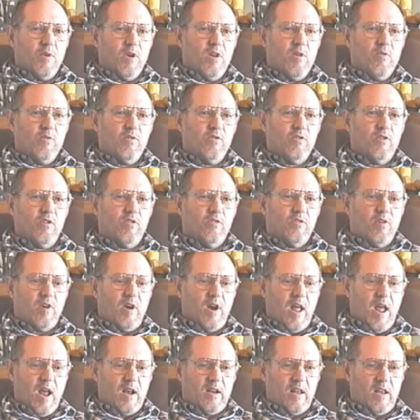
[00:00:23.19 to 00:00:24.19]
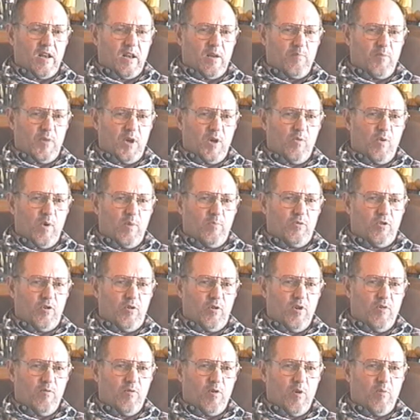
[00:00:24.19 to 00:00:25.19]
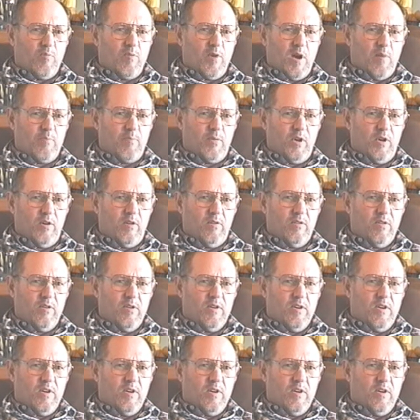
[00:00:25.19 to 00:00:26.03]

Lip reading: But he was just trying to act like a big whip, so he wrote me up in it.